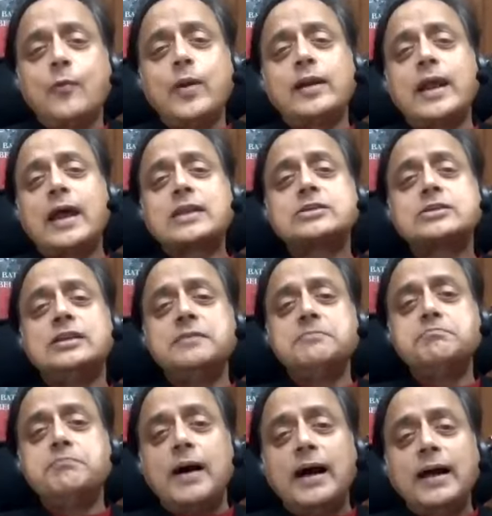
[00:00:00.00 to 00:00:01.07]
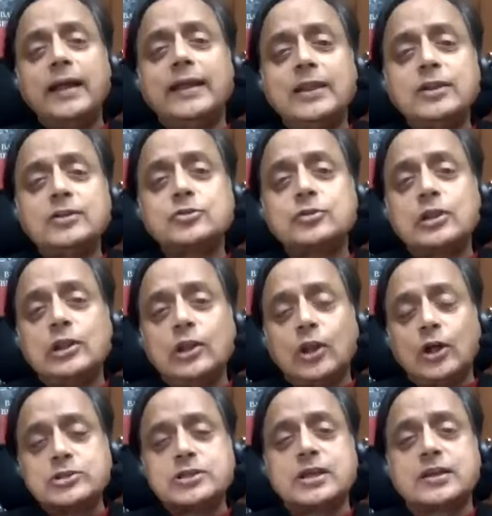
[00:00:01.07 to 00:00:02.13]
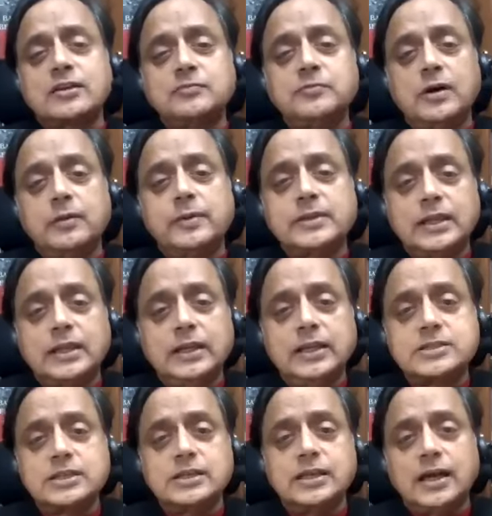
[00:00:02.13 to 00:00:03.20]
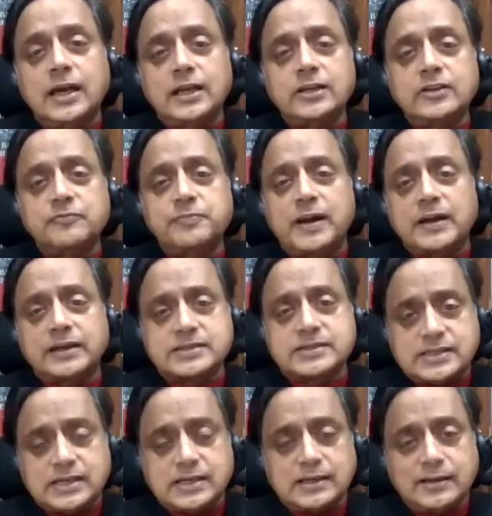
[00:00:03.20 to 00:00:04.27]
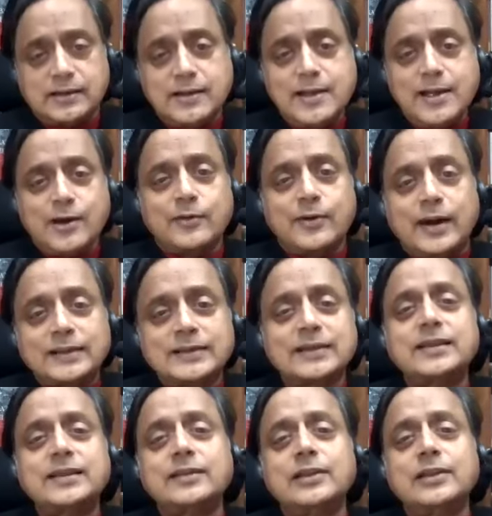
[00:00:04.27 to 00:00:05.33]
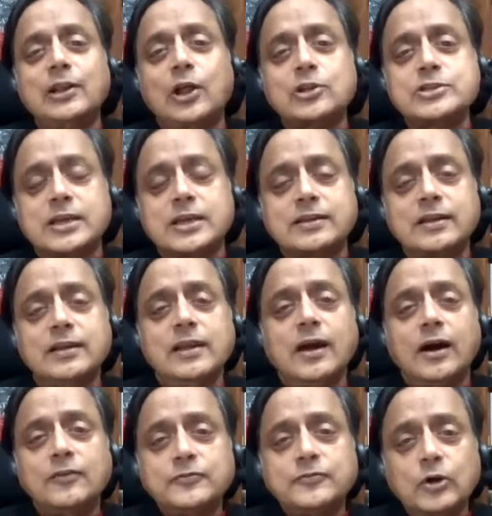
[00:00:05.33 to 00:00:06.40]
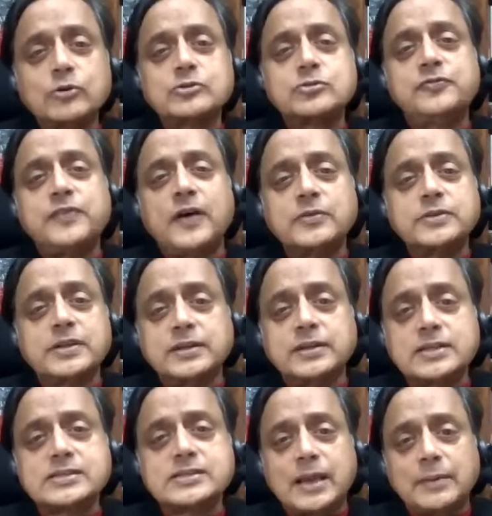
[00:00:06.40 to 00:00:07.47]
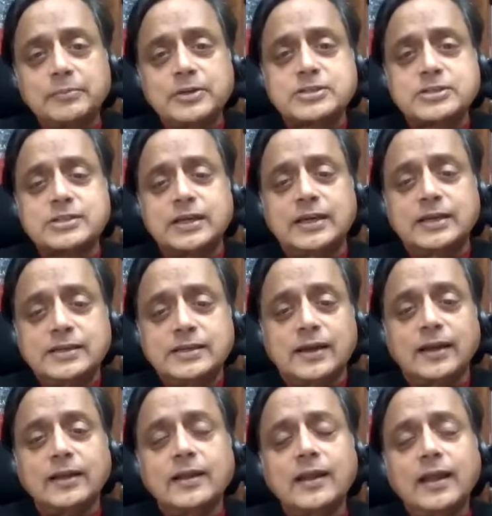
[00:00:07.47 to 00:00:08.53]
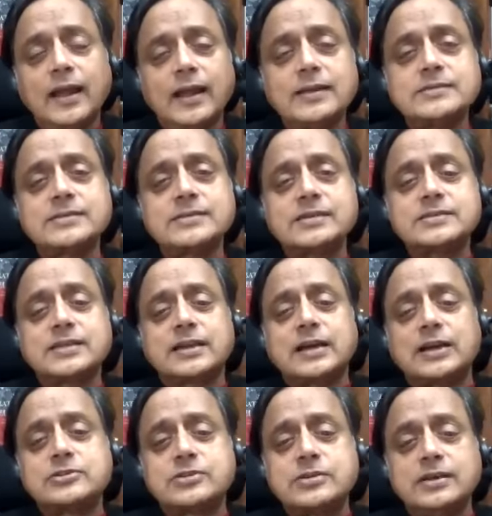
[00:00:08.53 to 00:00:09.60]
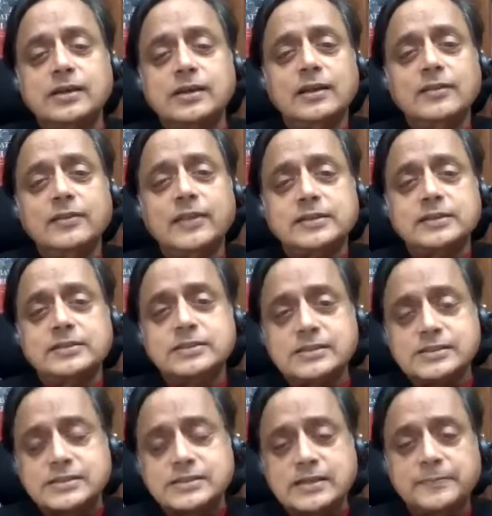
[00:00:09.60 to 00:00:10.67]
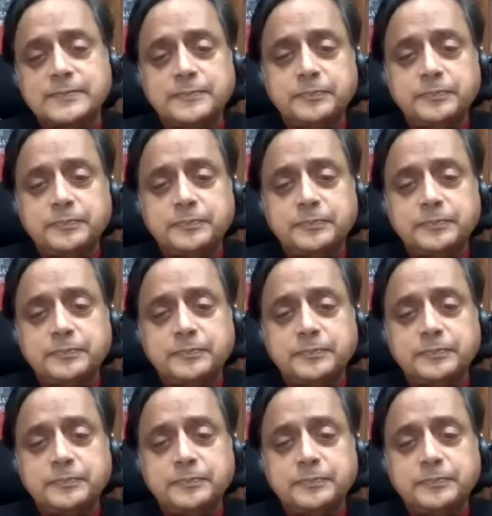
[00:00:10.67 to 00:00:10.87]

we are actually buying into the logic of Muhammad Ali Jinnah and of Pakistan, rather than the logic of those who founded and established India as the country that it is.